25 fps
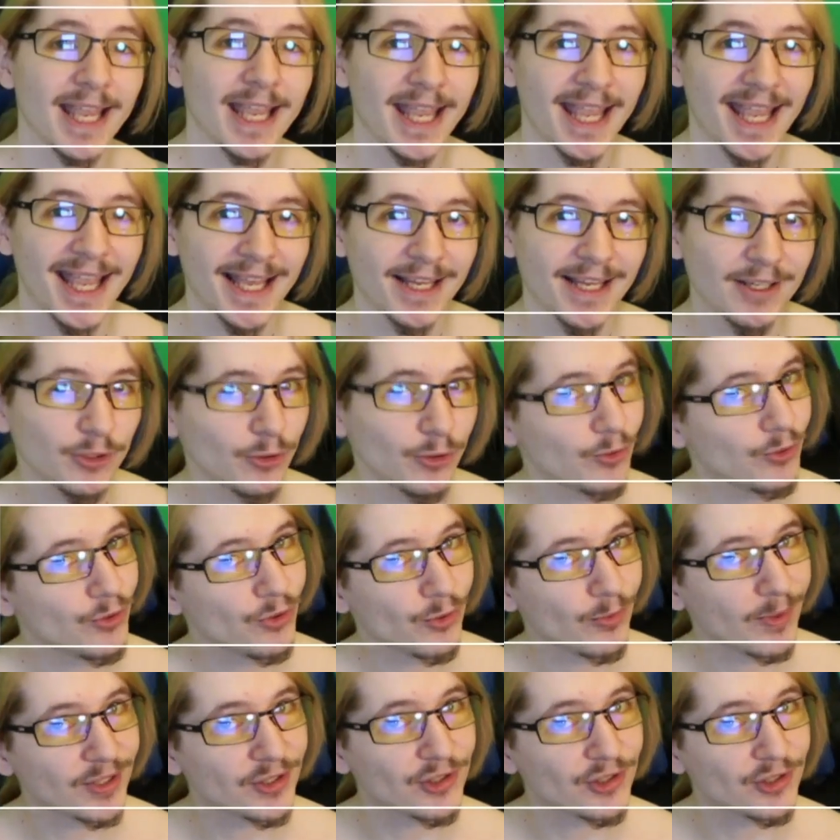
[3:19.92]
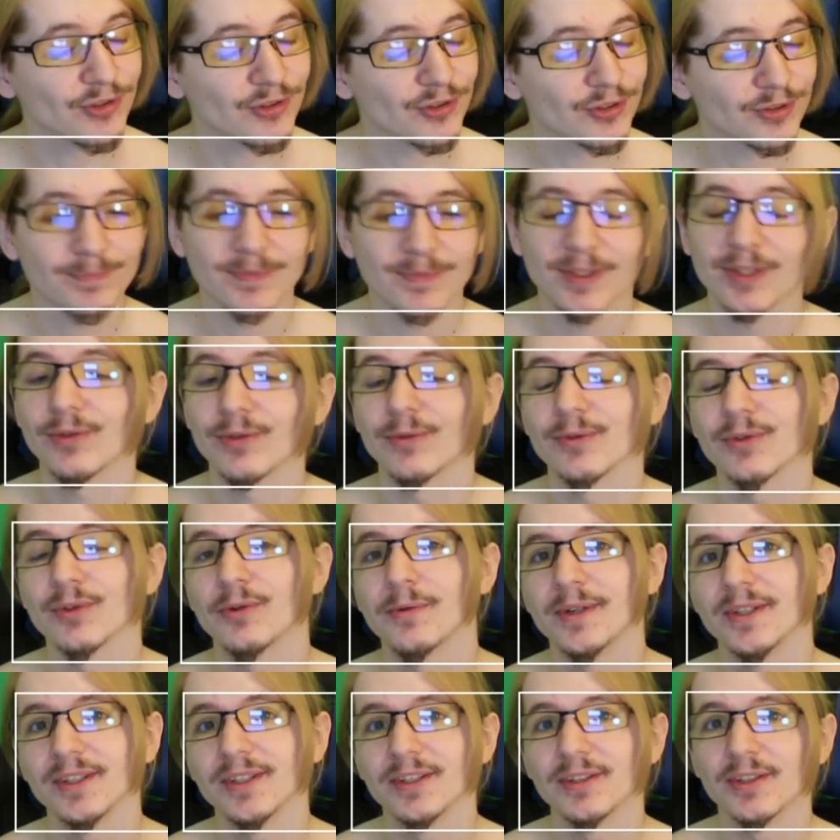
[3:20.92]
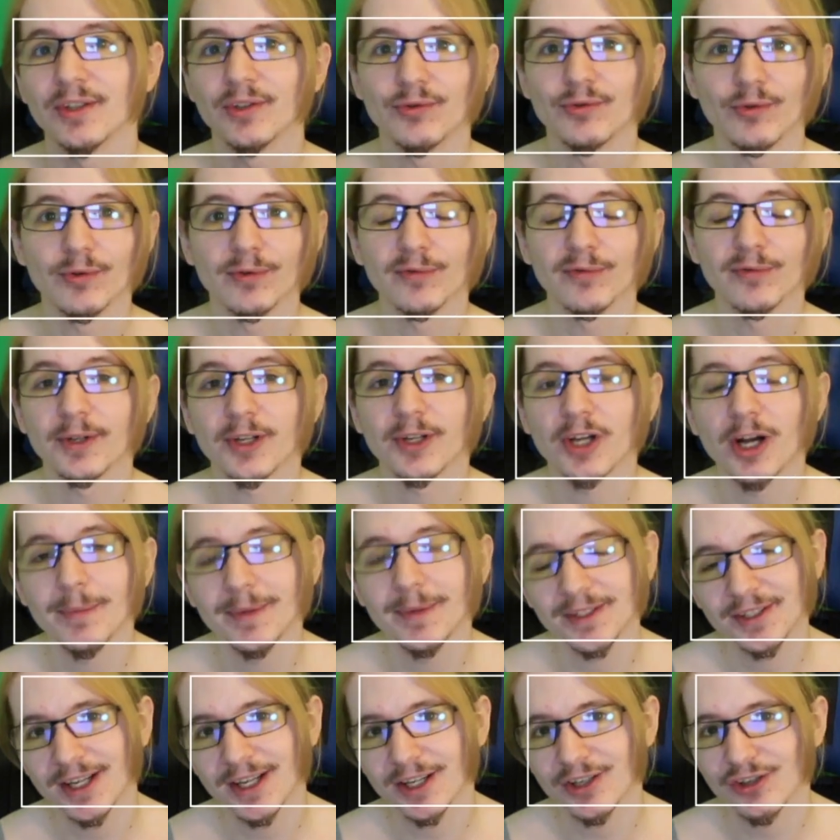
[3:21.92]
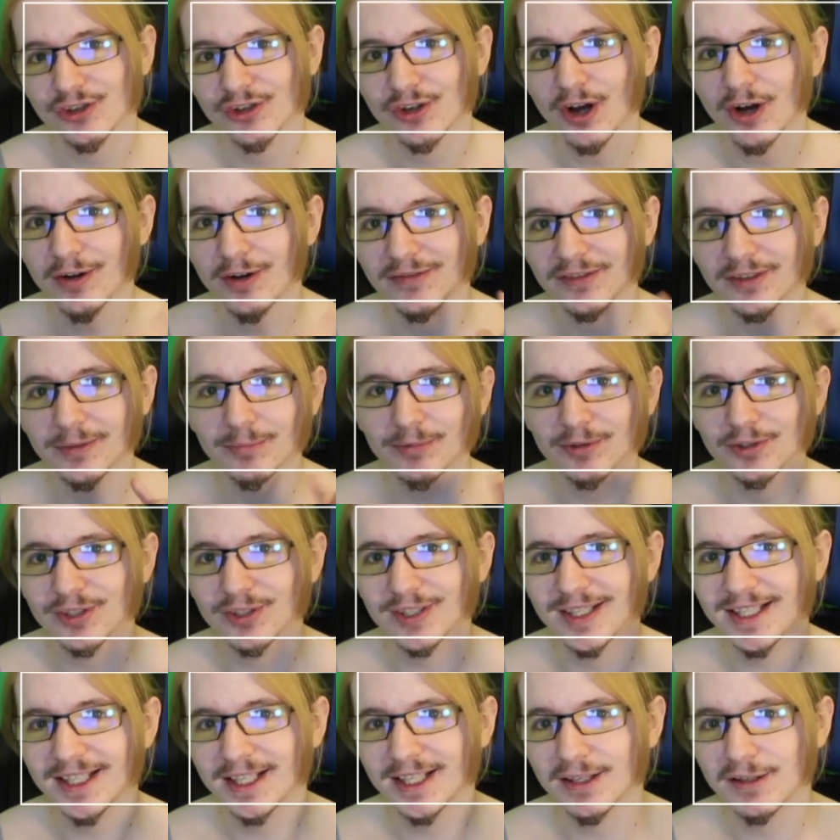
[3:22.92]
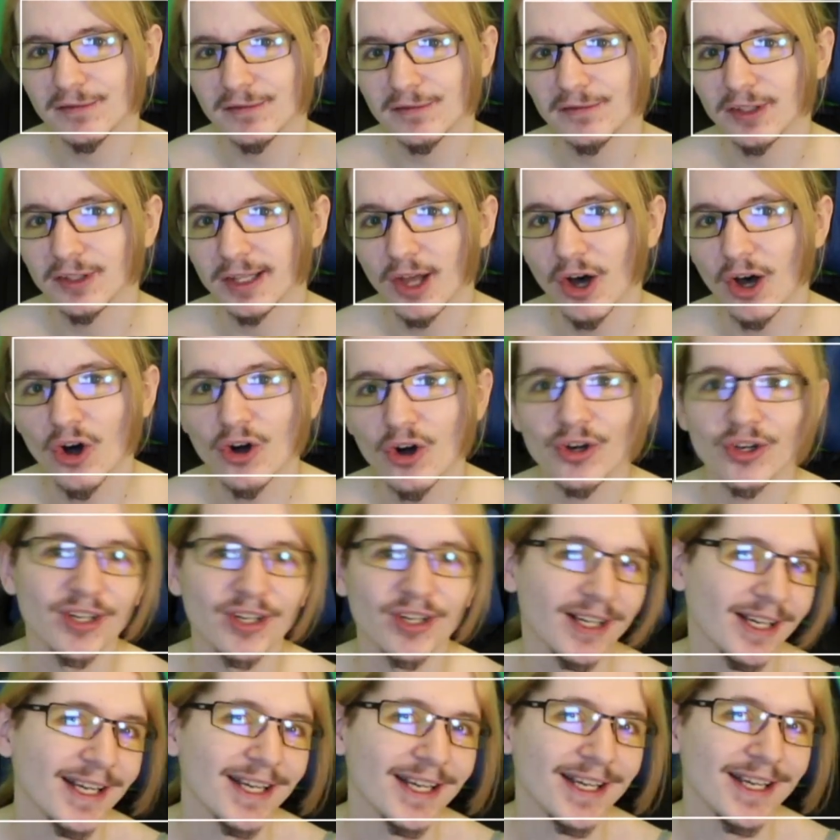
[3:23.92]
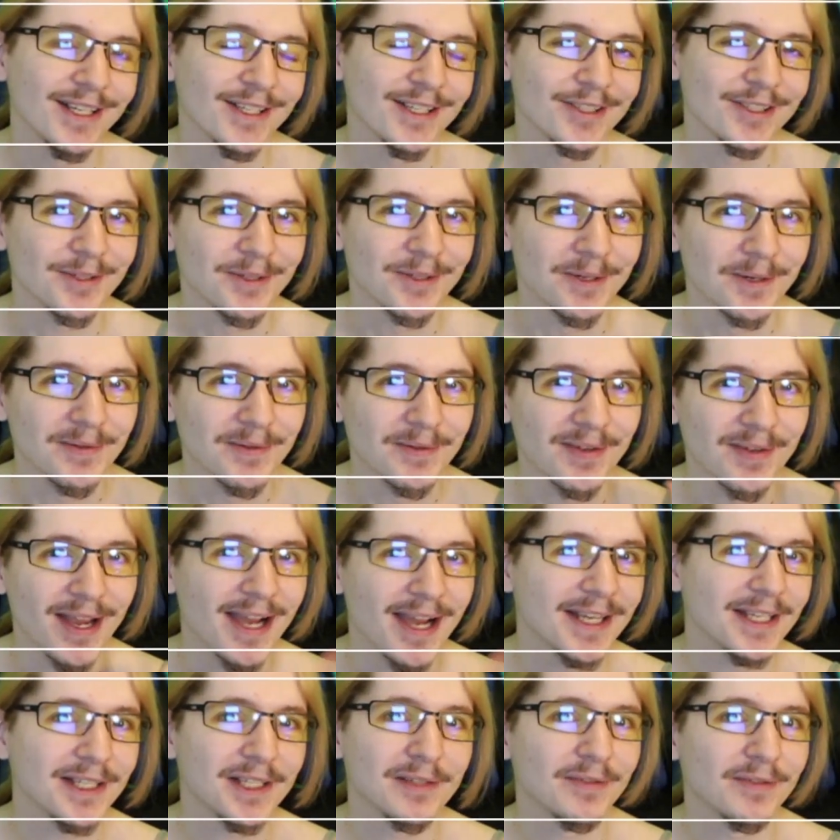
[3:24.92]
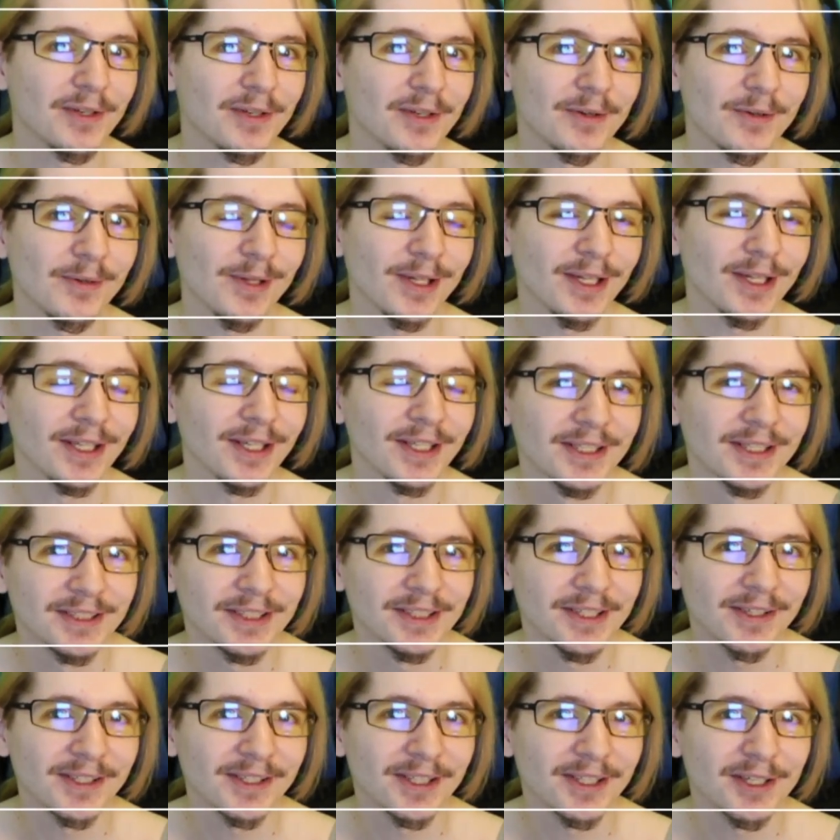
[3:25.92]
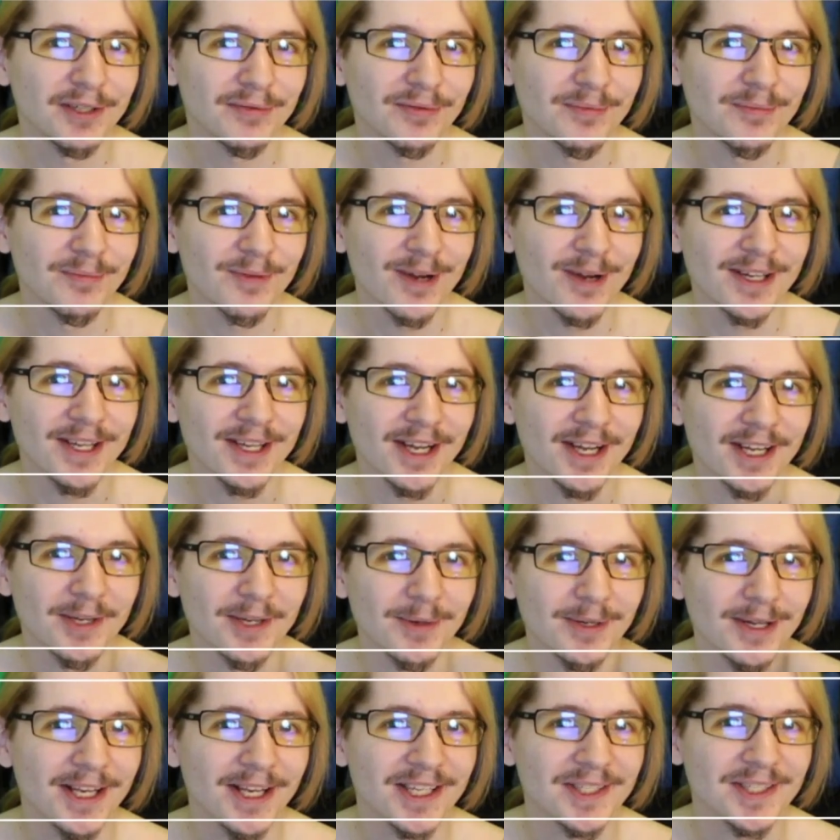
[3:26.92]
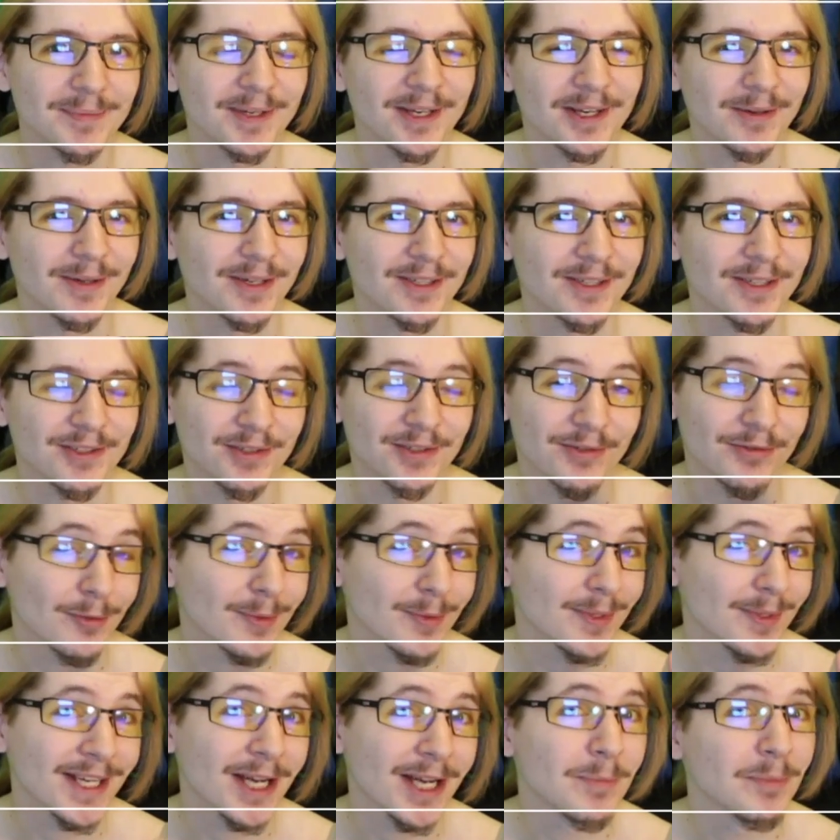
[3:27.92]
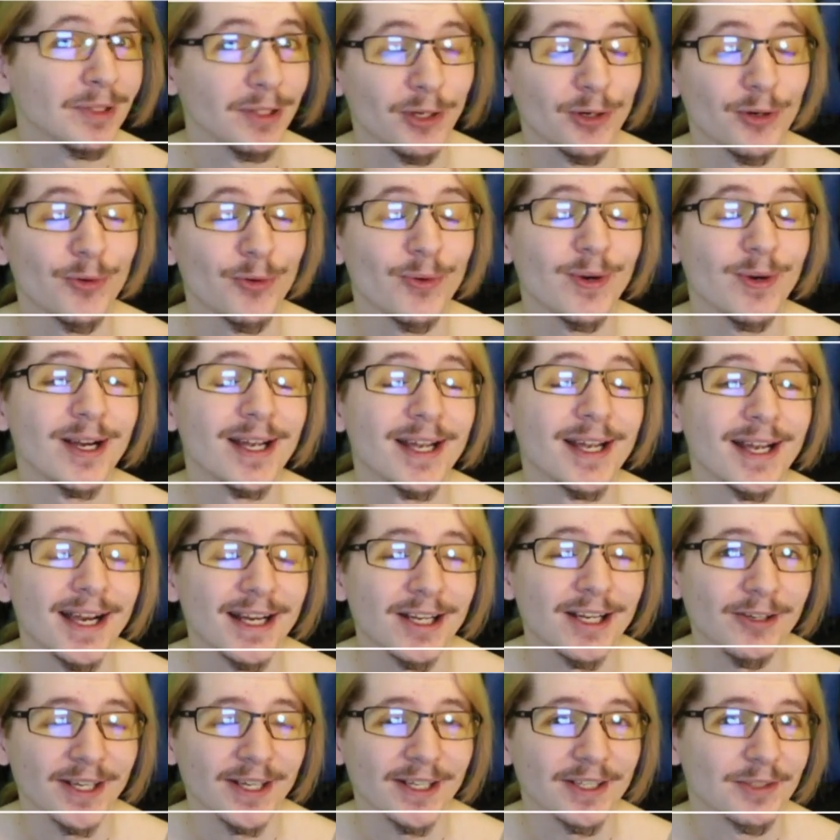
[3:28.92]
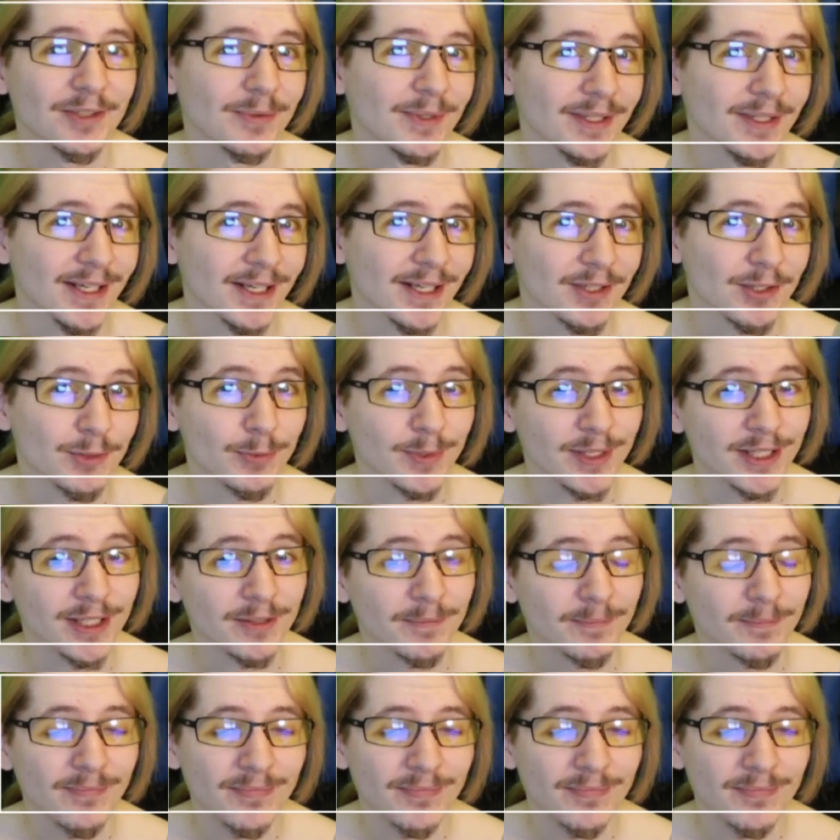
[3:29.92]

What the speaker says: And on to the questions. So as always, these are drawn from the comments section of the preceding vlog. So if any of y'all got here from Reddit and you want to ask me a question, drop it down below, and I'll get to it next week.